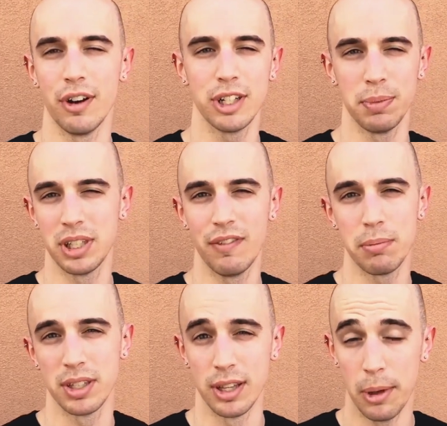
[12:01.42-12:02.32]
specific
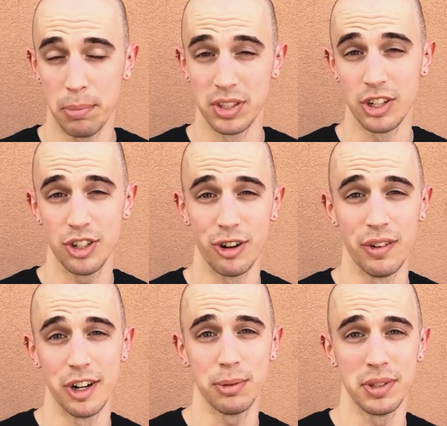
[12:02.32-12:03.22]
position or a
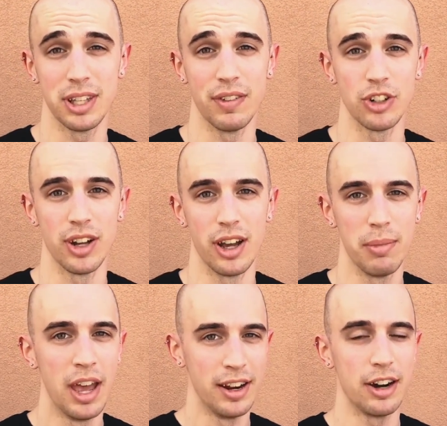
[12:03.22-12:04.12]
very specific job,
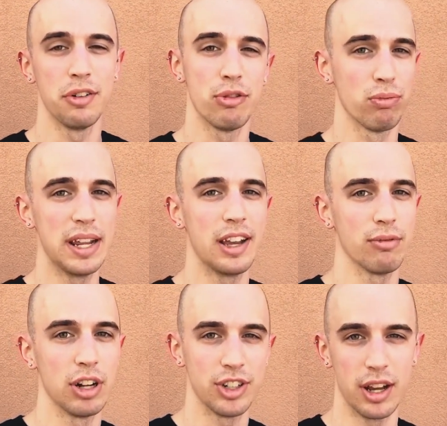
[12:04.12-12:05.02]
not only read,
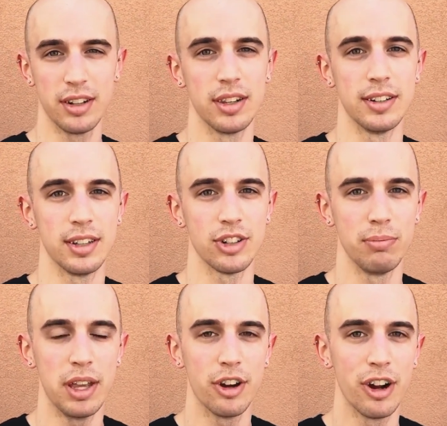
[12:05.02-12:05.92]
reach out to the decision
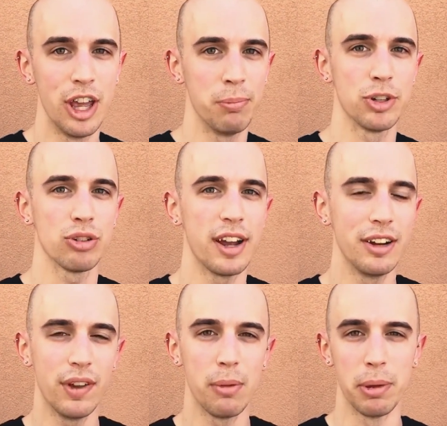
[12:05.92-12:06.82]
maker, but try and
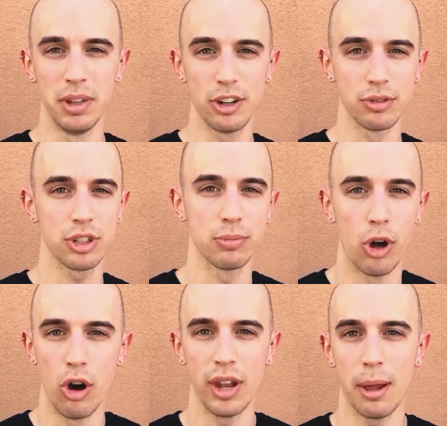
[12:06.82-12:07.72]
develop a little
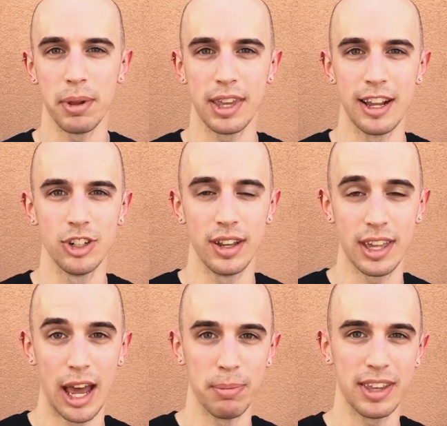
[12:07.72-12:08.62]
small applica
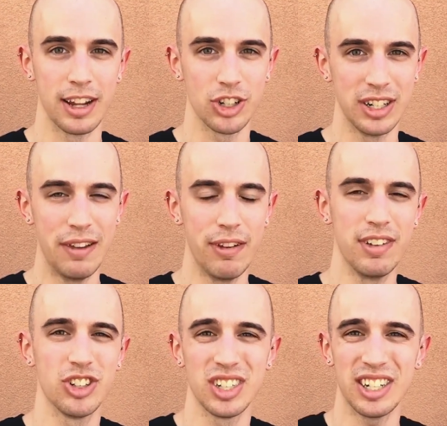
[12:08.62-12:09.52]
application, even if it's
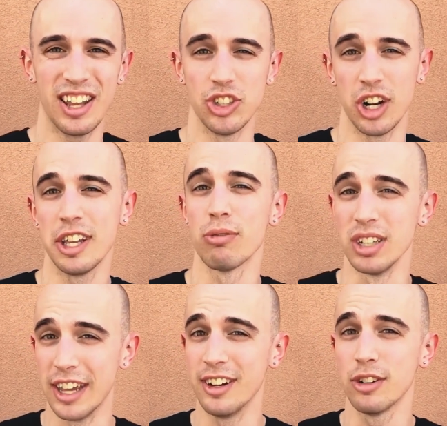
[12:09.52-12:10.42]
just tangentially
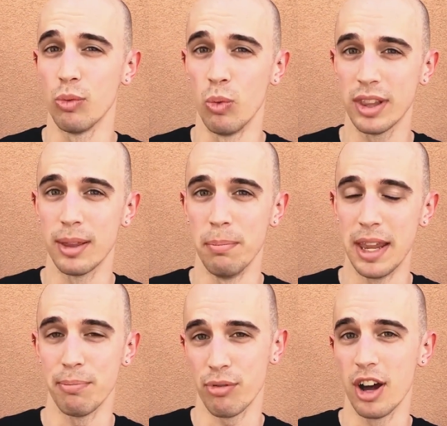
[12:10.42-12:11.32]
related to what the main
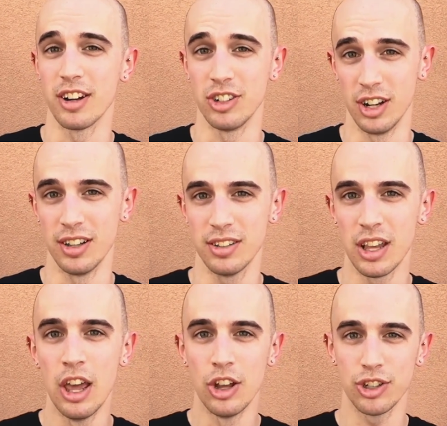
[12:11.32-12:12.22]
product does.
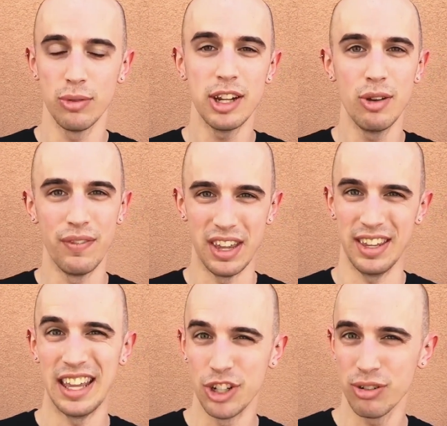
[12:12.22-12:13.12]
Show that you have an
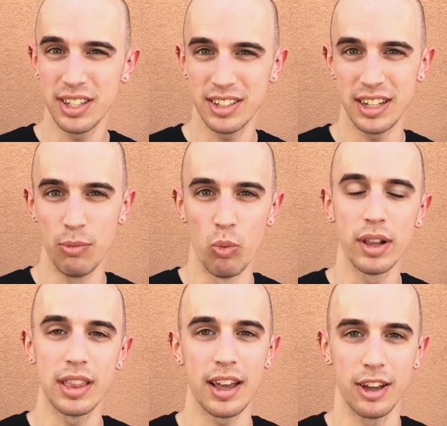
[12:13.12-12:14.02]
interest in what
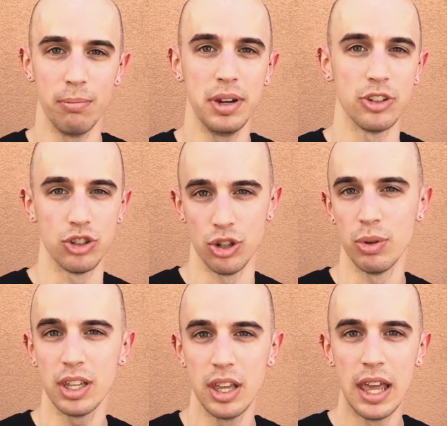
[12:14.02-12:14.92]
that company's
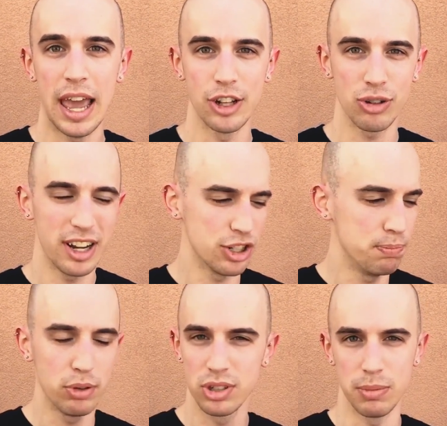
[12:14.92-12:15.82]
doing, and try and just
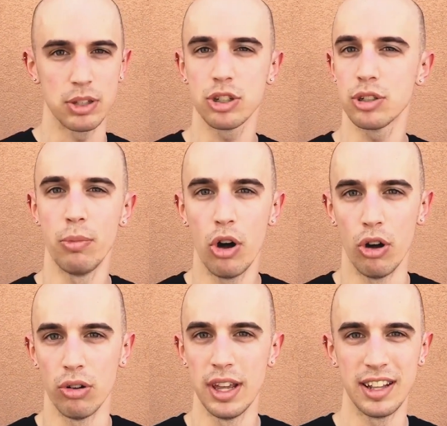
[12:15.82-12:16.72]
build something small.
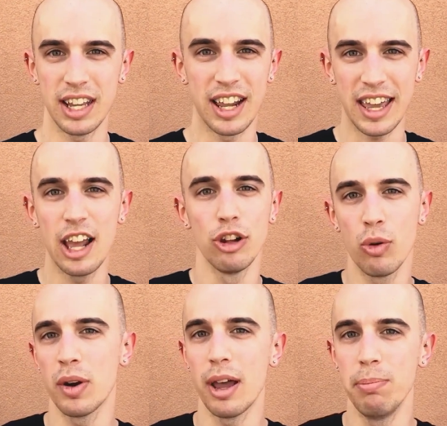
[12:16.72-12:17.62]
Say like, hey, look
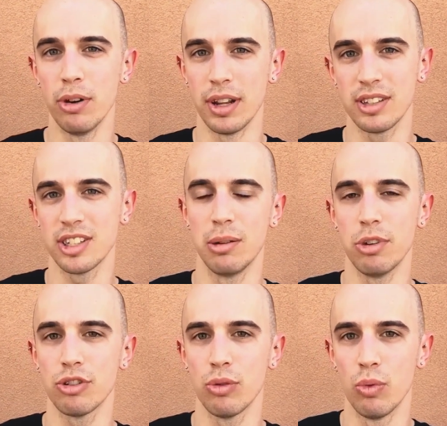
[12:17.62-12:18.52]
what I built. It's similar
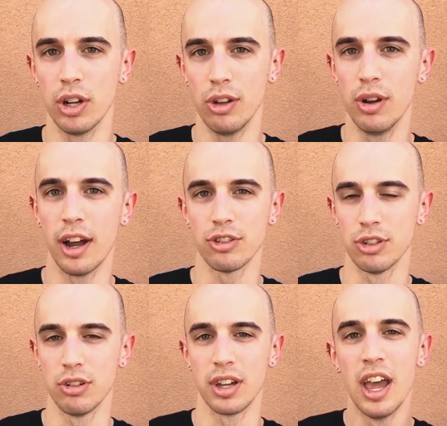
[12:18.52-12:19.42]
to what you guys are
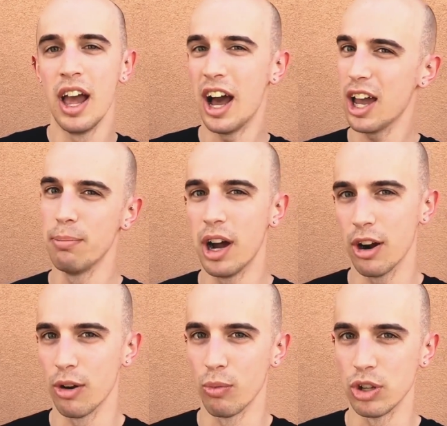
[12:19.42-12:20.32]
doing. I
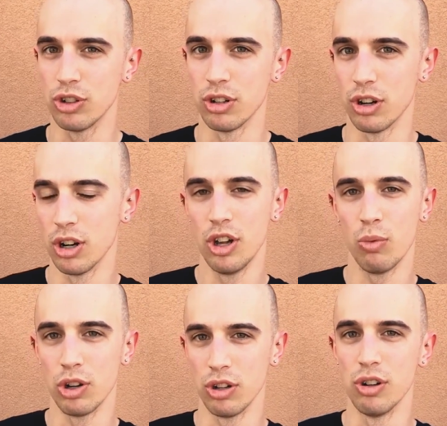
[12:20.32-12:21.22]
admire what you're,
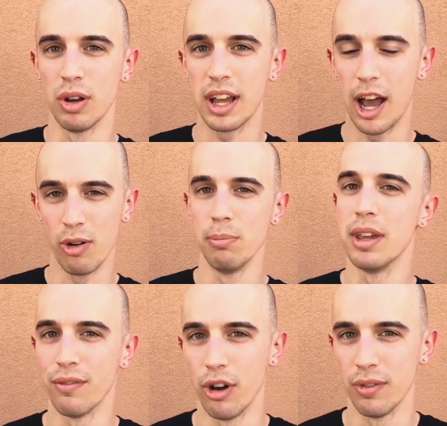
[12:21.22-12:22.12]
what you're doing. I want to be
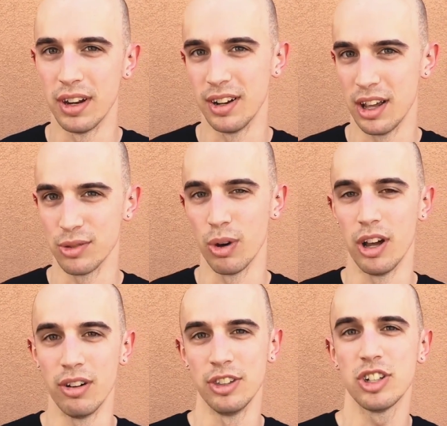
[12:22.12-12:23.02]
involved in it as well.
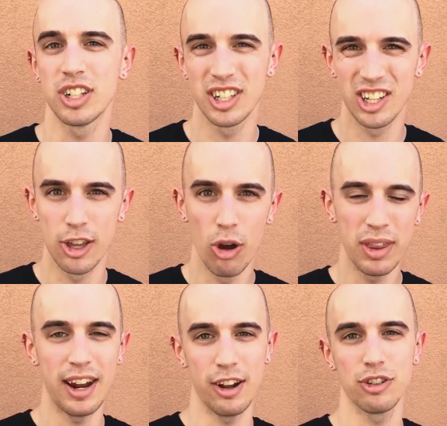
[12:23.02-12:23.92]
Just go
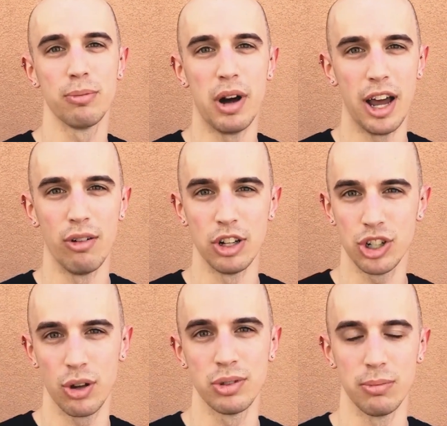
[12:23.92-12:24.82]
that extra mile and
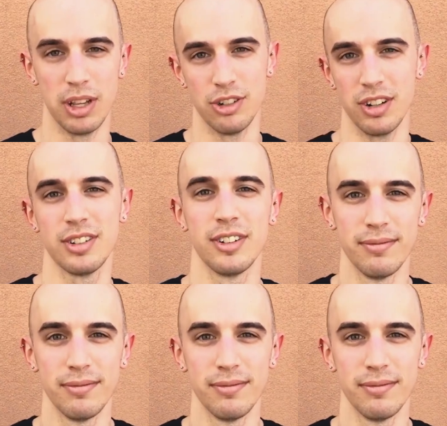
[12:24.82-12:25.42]
show some interest.